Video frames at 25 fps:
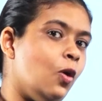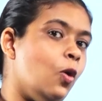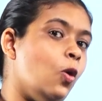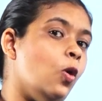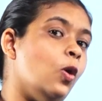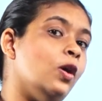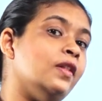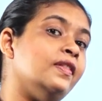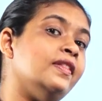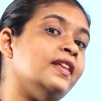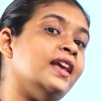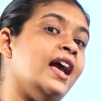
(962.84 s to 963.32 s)

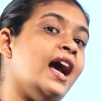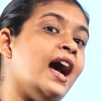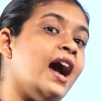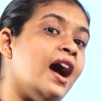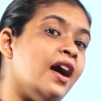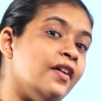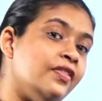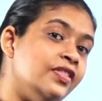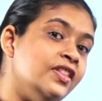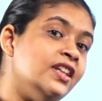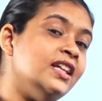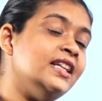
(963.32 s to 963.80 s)
all the
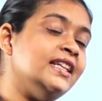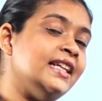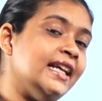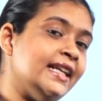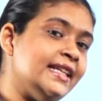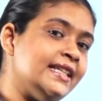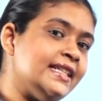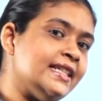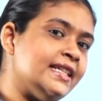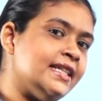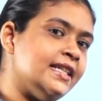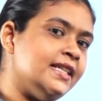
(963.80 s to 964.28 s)
other
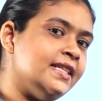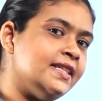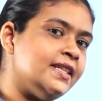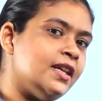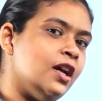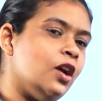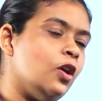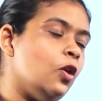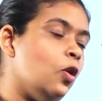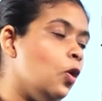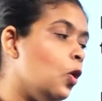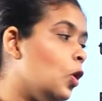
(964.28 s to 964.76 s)
letters
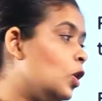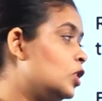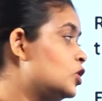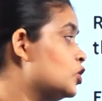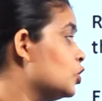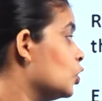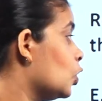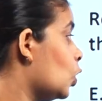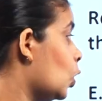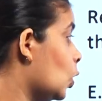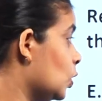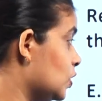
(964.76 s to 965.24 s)
are
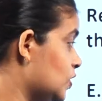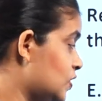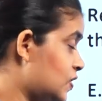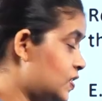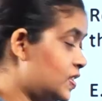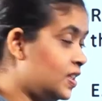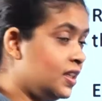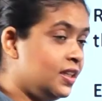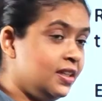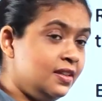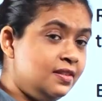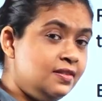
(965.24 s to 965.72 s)
called
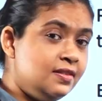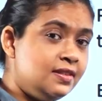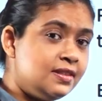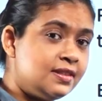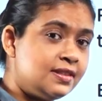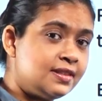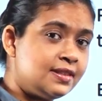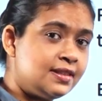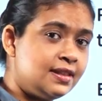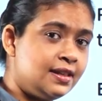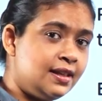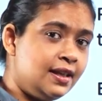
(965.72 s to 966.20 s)

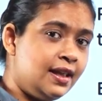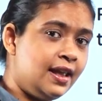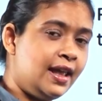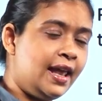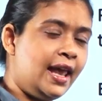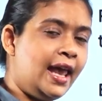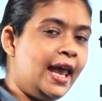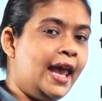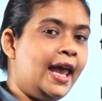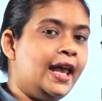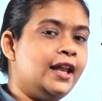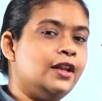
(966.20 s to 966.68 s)
consonants,
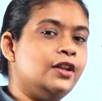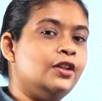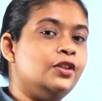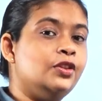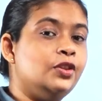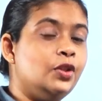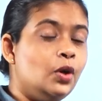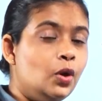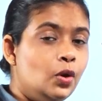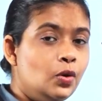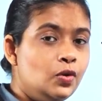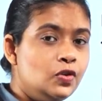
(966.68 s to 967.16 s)

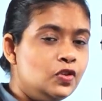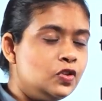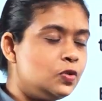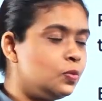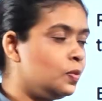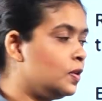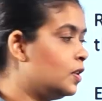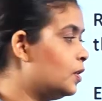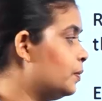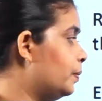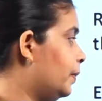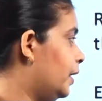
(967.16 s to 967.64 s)
and those
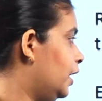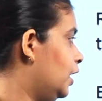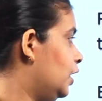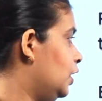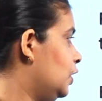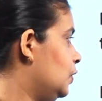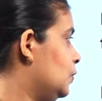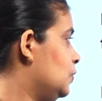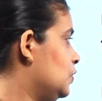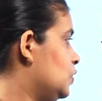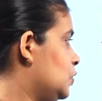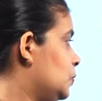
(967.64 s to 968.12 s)
will be
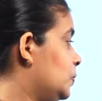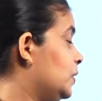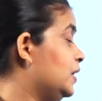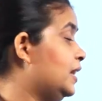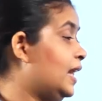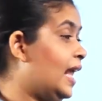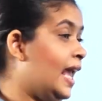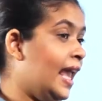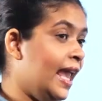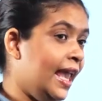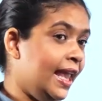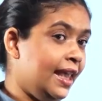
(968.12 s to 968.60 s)
used with
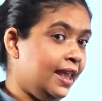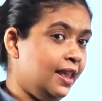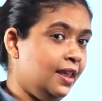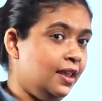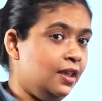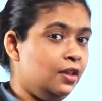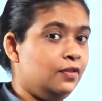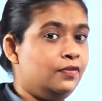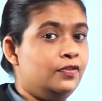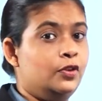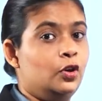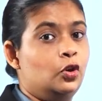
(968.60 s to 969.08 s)

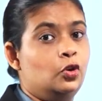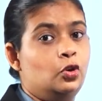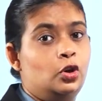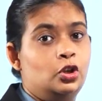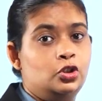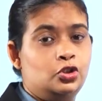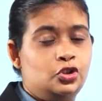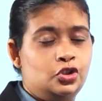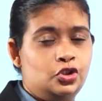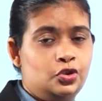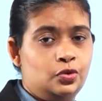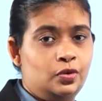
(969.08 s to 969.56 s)
A if you're
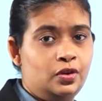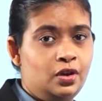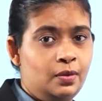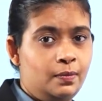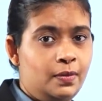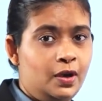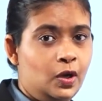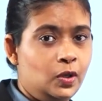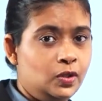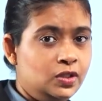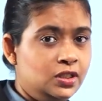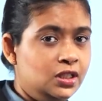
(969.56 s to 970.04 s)
not sure
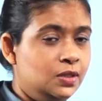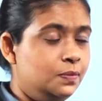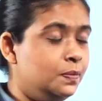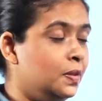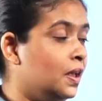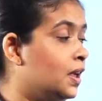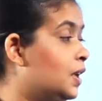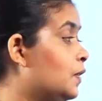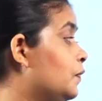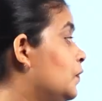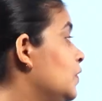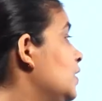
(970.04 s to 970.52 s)
about it.
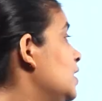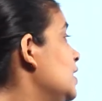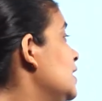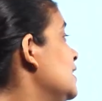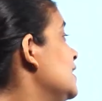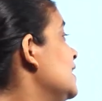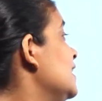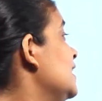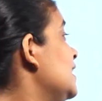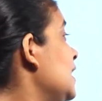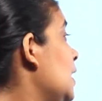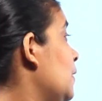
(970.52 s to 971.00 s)
But if it
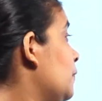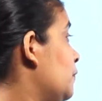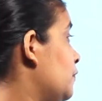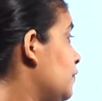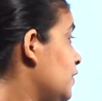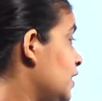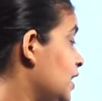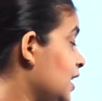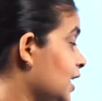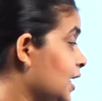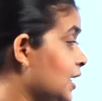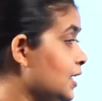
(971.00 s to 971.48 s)
is
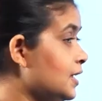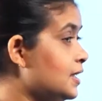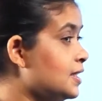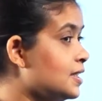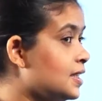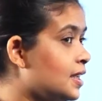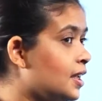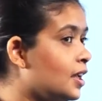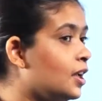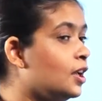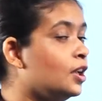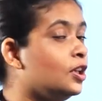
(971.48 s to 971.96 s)
definite,
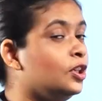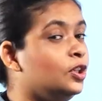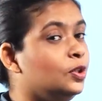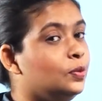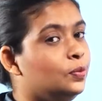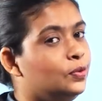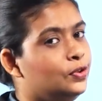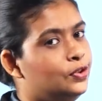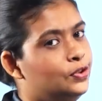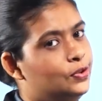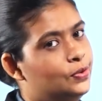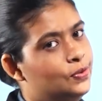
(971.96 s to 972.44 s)

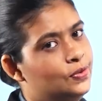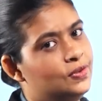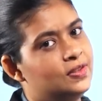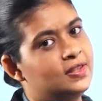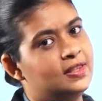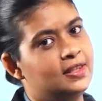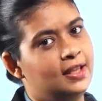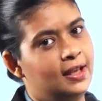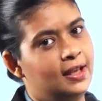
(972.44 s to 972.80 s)
you would use